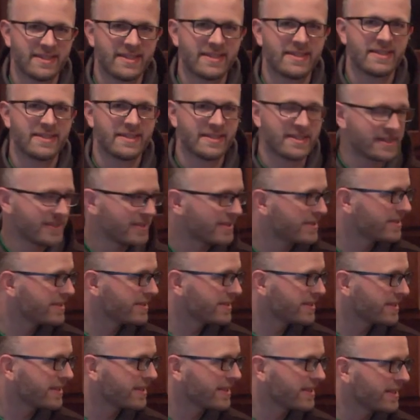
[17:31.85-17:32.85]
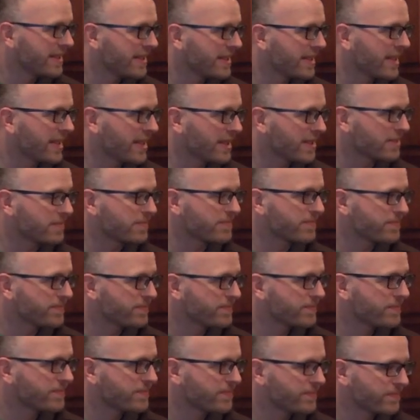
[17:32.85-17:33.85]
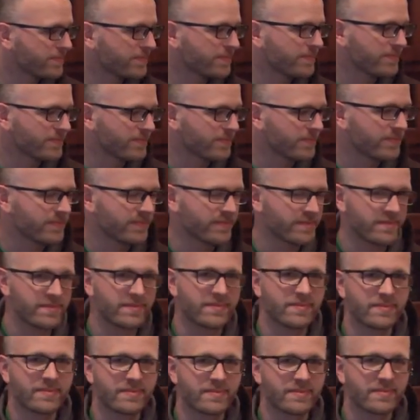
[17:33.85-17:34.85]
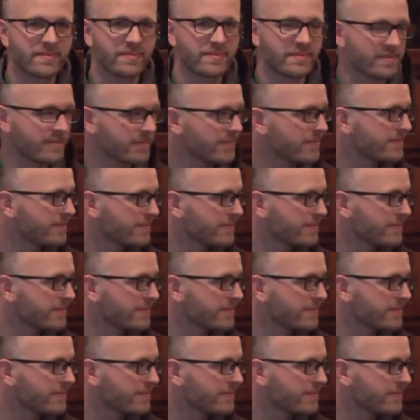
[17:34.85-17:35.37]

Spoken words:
This person isn't speaking.